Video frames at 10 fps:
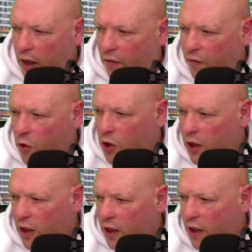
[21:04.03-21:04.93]

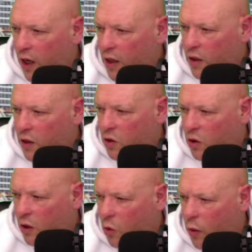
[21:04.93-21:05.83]
unfortunately, the answer
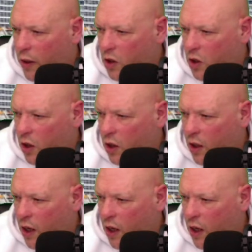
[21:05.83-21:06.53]
to the question,